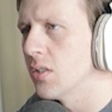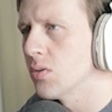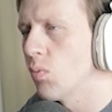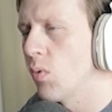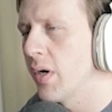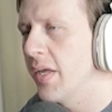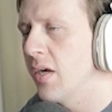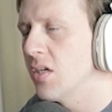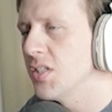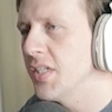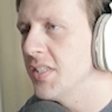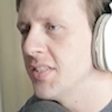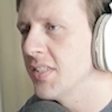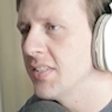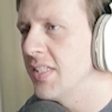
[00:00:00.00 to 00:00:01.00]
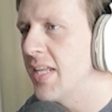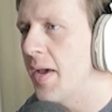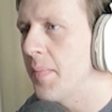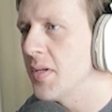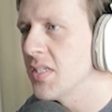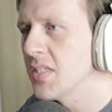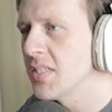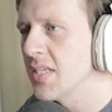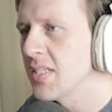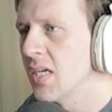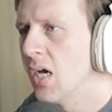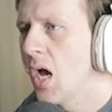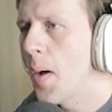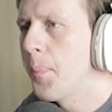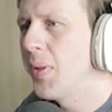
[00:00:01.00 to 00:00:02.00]
1 energy, 60 damage. It says
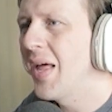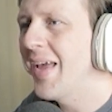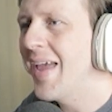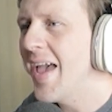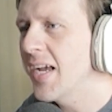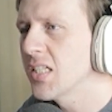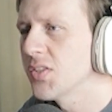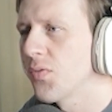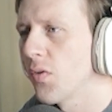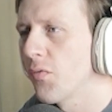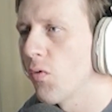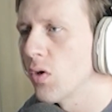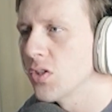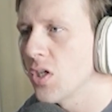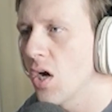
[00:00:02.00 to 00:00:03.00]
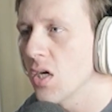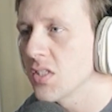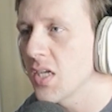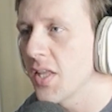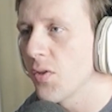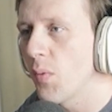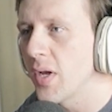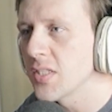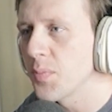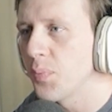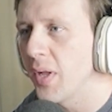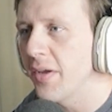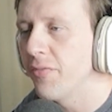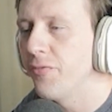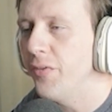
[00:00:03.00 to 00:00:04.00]
apply Hex for 4 turns, otherwise
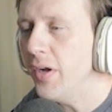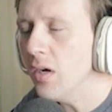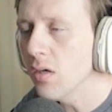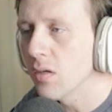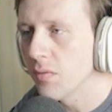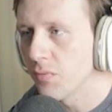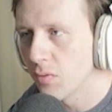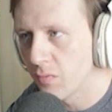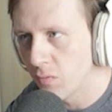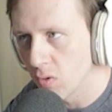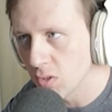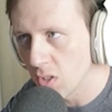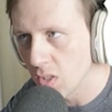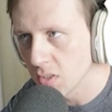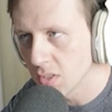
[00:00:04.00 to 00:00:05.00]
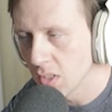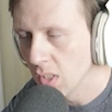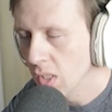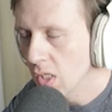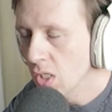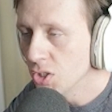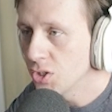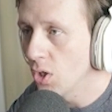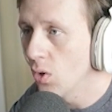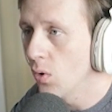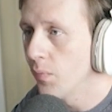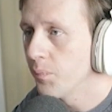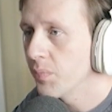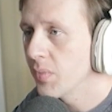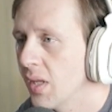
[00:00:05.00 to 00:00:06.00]
apply Fear for 4 turns.
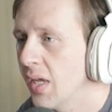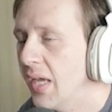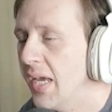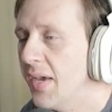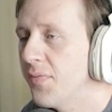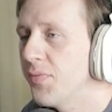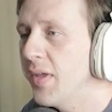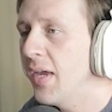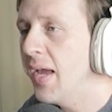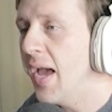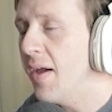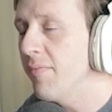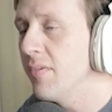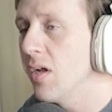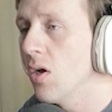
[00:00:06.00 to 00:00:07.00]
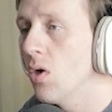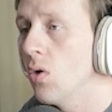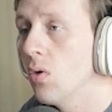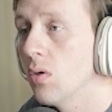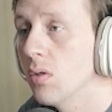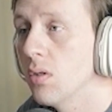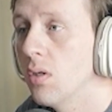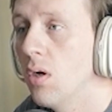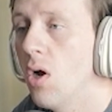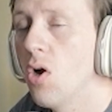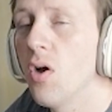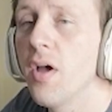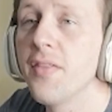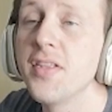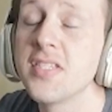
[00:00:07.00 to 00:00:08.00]
So if they have no,
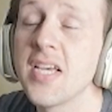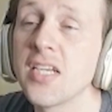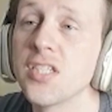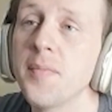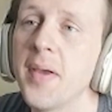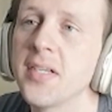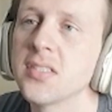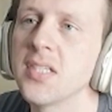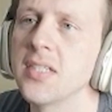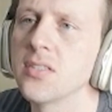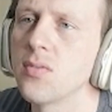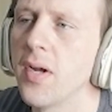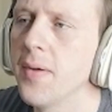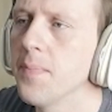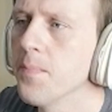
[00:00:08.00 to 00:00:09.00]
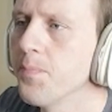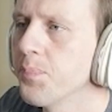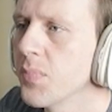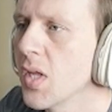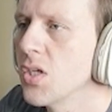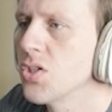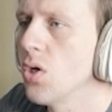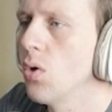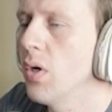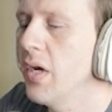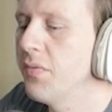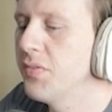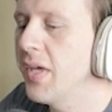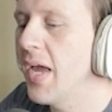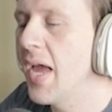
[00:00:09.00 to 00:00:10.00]
this actually makes sense, right? So
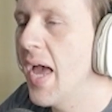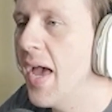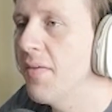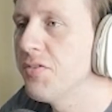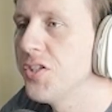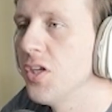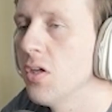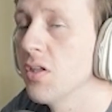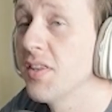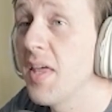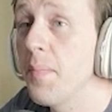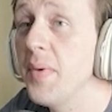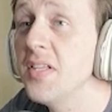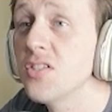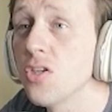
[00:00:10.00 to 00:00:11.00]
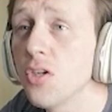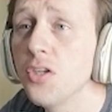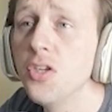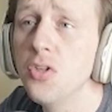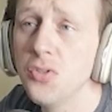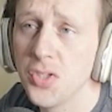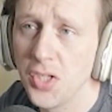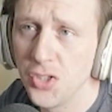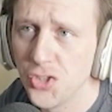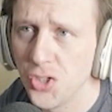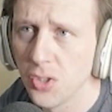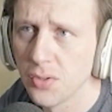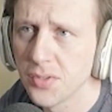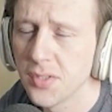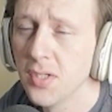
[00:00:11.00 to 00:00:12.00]
if they have shield, that means they're using
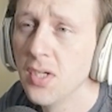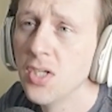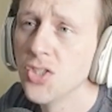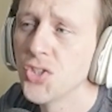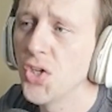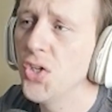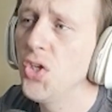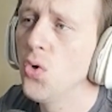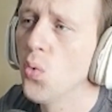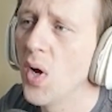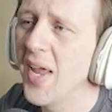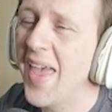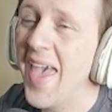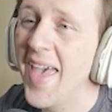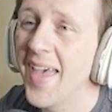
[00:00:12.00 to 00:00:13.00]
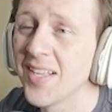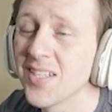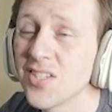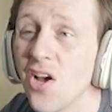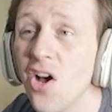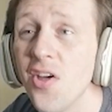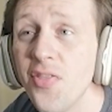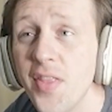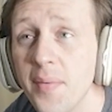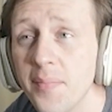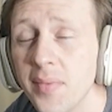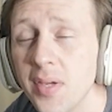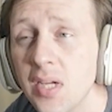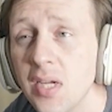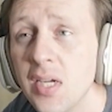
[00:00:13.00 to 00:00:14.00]
shields. So you want Hex on
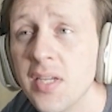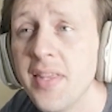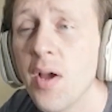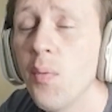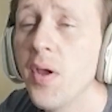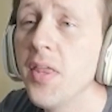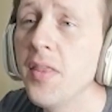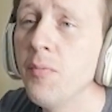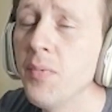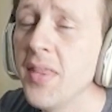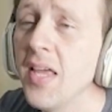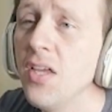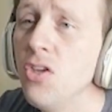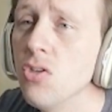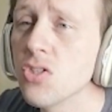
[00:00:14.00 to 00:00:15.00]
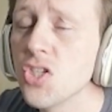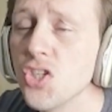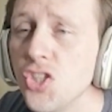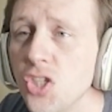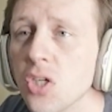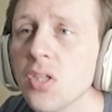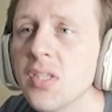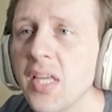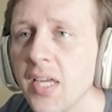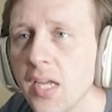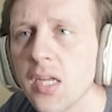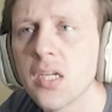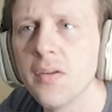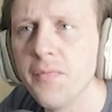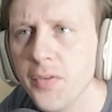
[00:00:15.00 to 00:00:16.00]
them. That way when they use a shield, they get
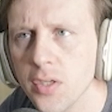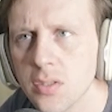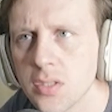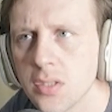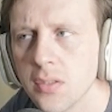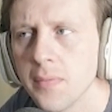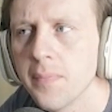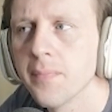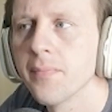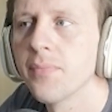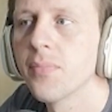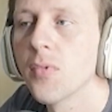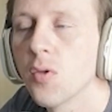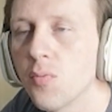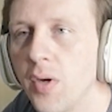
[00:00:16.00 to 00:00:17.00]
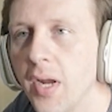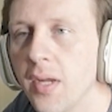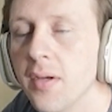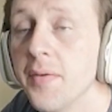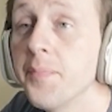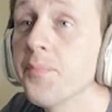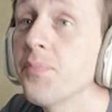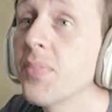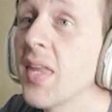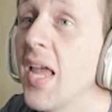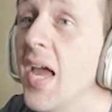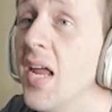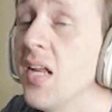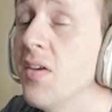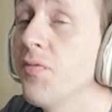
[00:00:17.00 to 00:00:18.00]
confused, right?
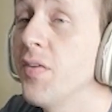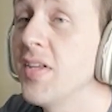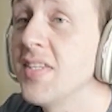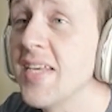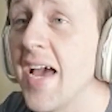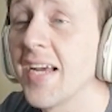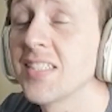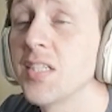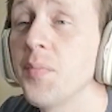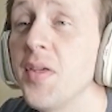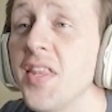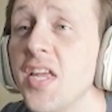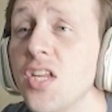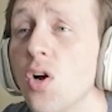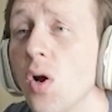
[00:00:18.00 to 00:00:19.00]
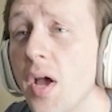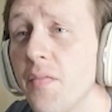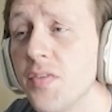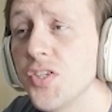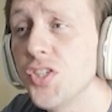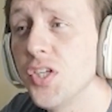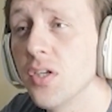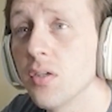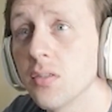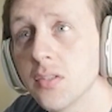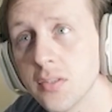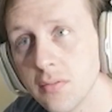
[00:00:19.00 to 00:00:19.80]
And if it attacks them and they don't have a shield,